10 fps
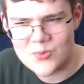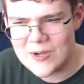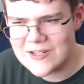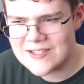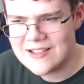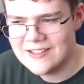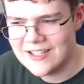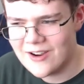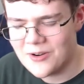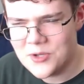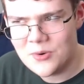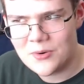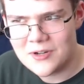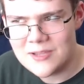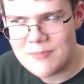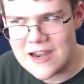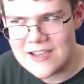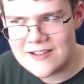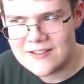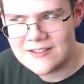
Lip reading: works. Like, are you already mining